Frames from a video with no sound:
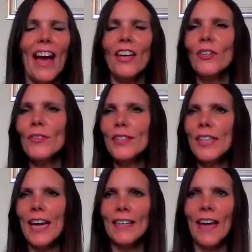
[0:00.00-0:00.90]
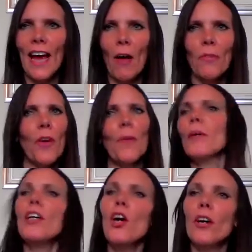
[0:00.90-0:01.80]
Are you saying now that
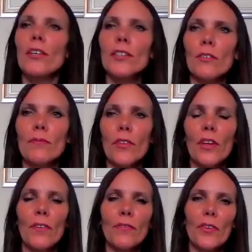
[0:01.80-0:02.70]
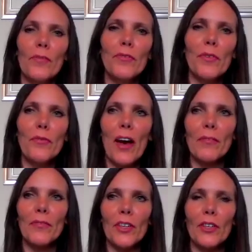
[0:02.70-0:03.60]
because of the
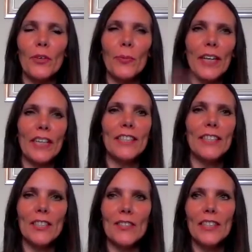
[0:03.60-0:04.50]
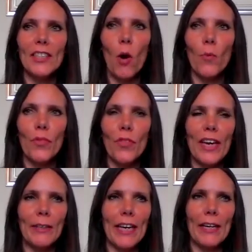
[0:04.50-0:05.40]
fact that you were going to do this whole
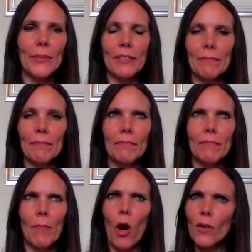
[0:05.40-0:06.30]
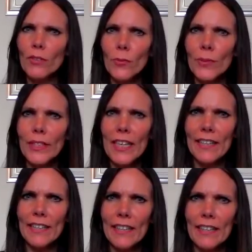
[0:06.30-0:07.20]
thing, it was in March, wasn't
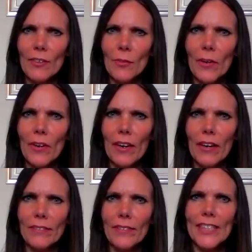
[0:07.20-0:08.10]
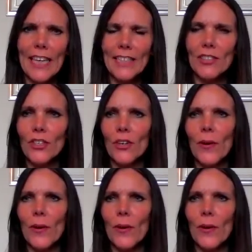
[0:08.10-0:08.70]
it, that you were set to